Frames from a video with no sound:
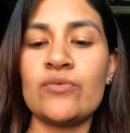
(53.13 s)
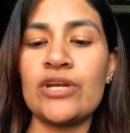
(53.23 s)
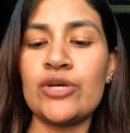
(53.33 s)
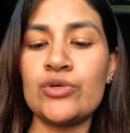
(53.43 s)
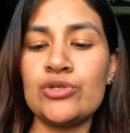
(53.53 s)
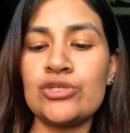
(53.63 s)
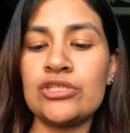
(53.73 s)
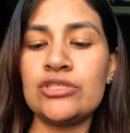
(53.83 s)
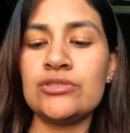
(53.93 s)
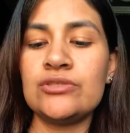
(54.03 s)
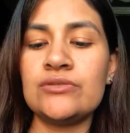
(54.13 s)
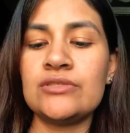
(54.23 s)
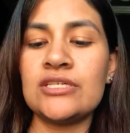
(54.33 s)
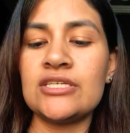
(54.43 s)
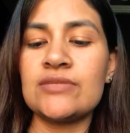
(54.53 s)
And what I usually
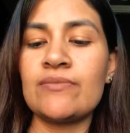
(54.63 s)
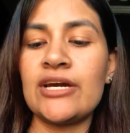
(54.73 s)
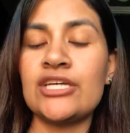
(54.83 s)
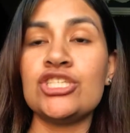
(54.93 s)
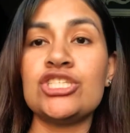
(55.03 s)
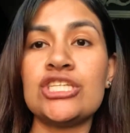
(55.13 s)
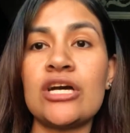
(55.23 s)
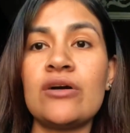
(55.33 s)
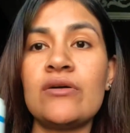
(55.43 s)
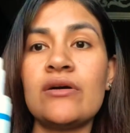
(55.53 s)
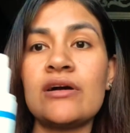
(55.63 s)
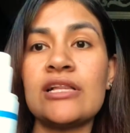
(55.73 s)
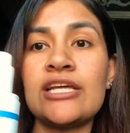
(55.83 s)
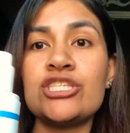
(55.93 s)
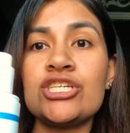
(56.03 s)
use is my gel
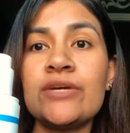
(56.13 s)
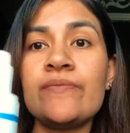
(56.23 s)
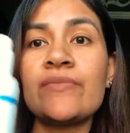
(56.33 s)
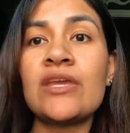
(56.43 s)
cleanser.